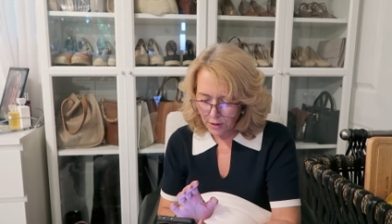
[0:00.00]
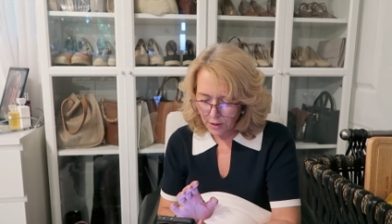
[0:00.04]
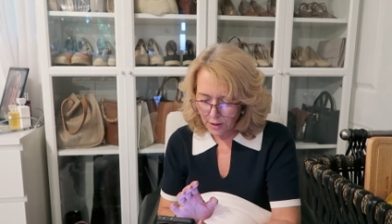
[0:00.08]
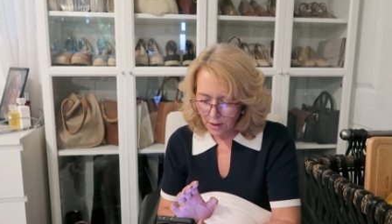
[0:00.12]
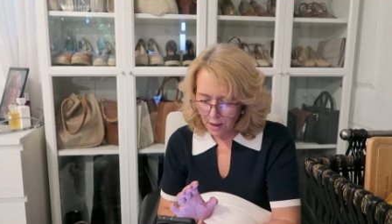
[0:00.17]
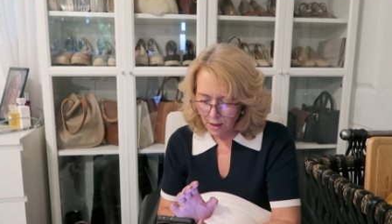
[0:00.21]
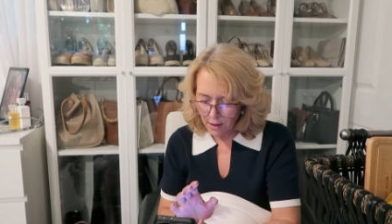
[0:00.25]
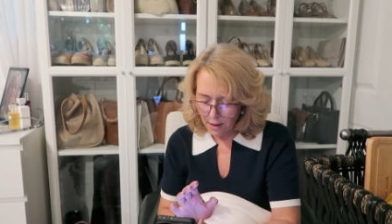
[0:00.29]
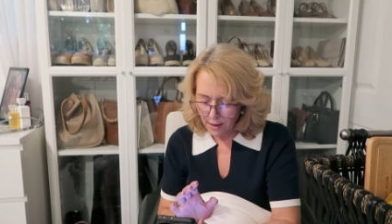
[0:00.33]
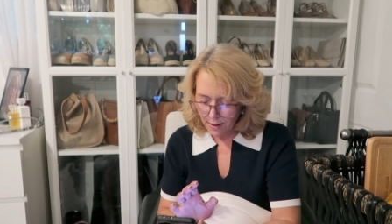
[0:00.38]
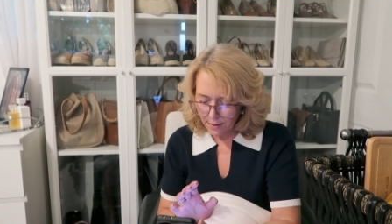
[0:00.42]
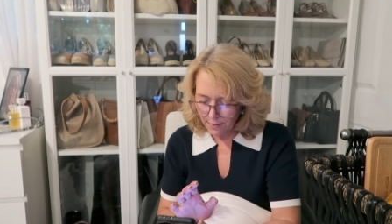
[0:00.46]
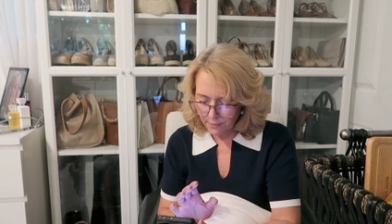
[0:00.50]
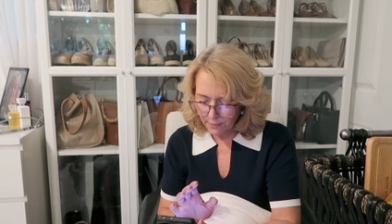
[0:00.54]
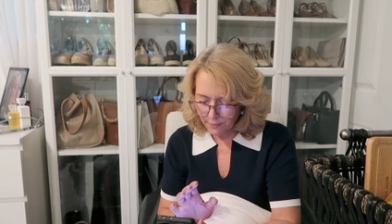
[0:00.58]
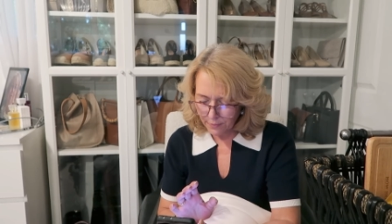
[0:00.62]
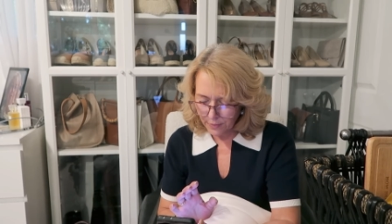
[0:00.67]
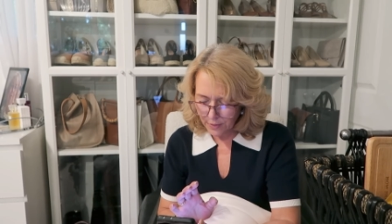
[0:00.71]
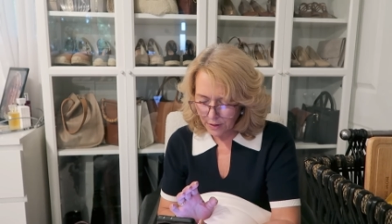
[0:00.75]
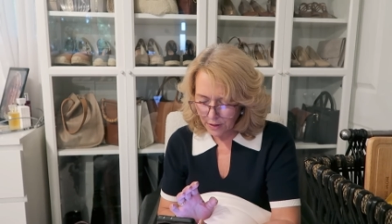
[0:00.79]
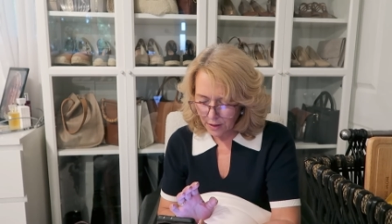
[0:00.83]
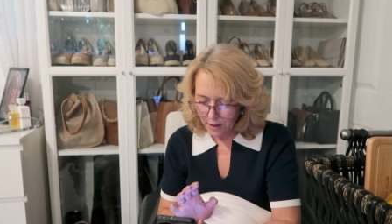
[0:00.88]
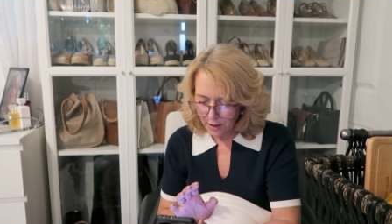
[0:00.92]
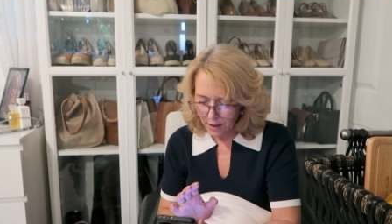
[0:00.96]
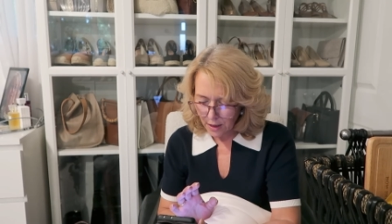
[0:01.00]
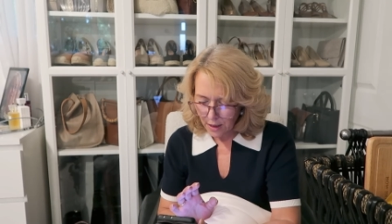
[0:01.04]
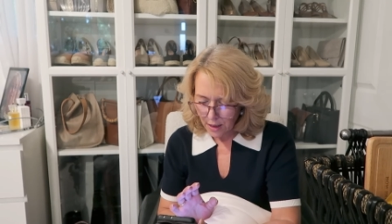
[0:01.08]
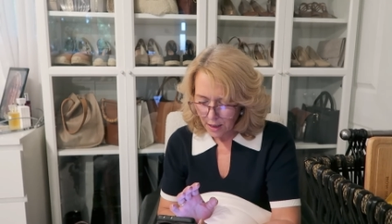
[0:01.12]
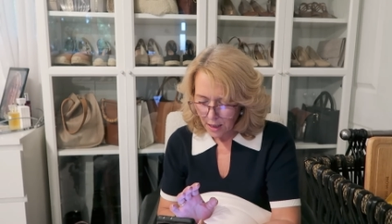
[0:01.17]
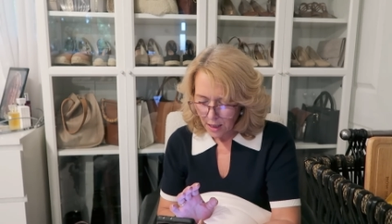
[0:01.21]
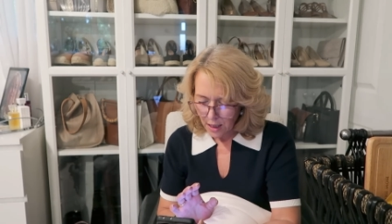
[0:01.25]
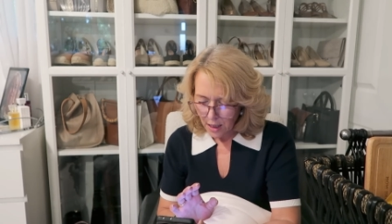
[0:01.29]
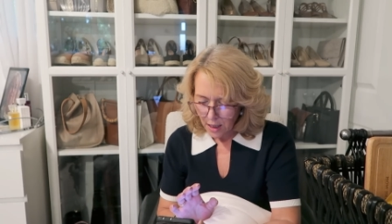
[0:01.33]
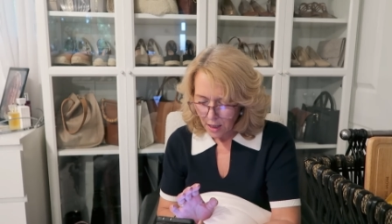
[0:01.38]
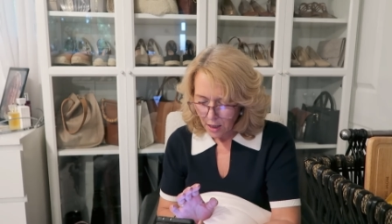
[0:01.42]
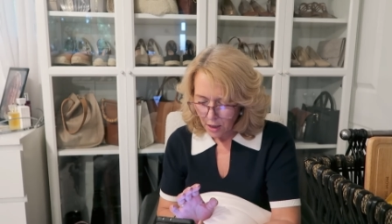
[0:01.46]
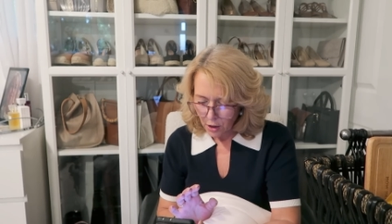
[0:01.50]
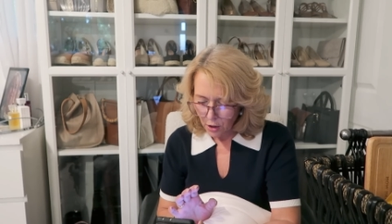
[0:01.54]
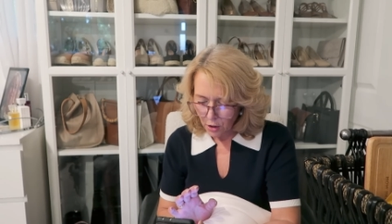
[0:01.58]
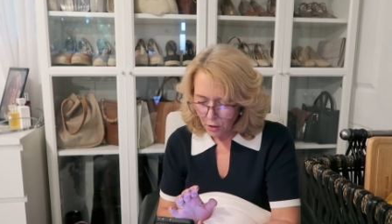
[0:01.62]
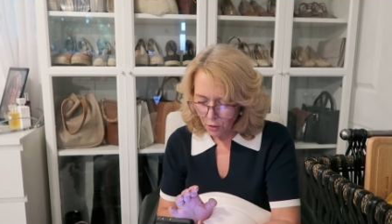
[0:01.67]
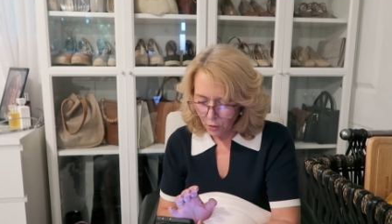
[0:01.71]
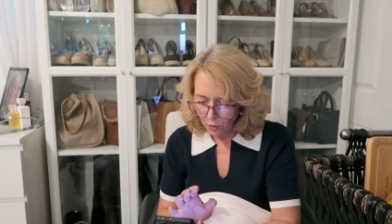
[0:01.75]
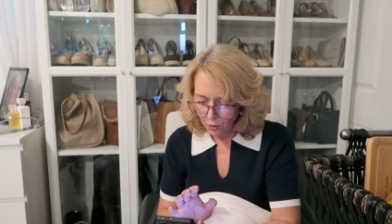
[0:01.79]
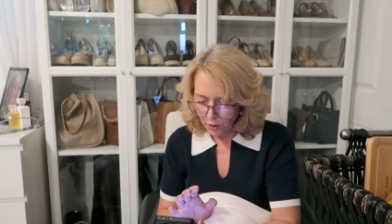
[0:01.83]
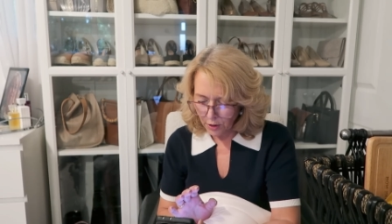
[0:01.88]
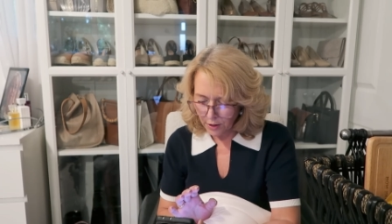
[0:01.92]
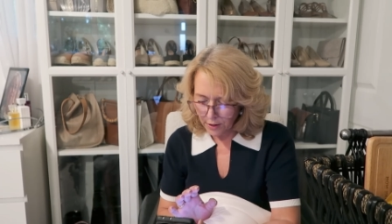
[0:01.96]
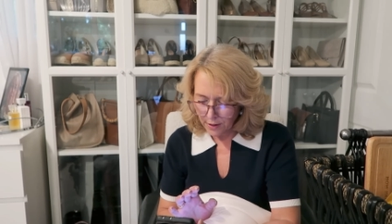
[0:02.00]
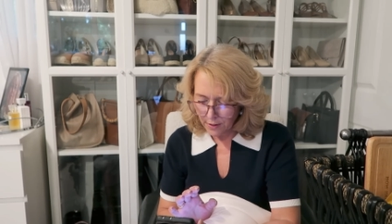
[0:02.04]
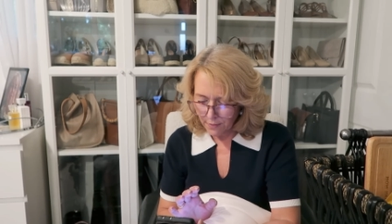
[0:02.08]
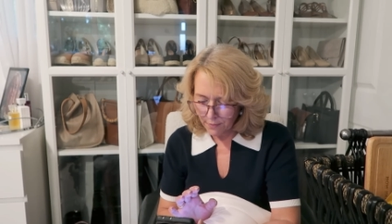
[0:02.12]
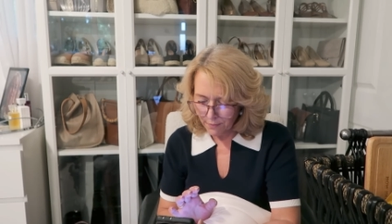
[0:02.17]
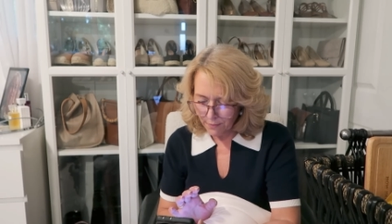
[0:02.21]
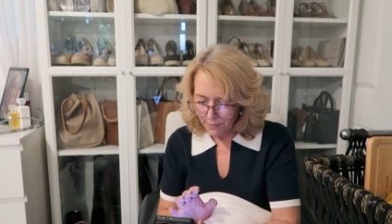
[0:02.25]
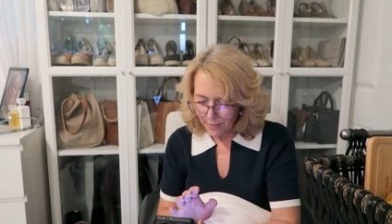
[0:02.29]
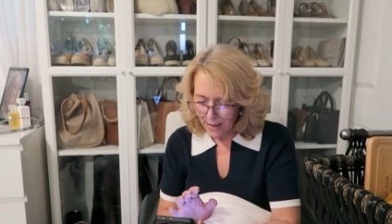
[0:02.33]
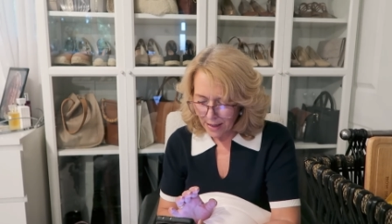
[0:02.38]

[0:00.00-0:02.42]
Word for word: times cooler than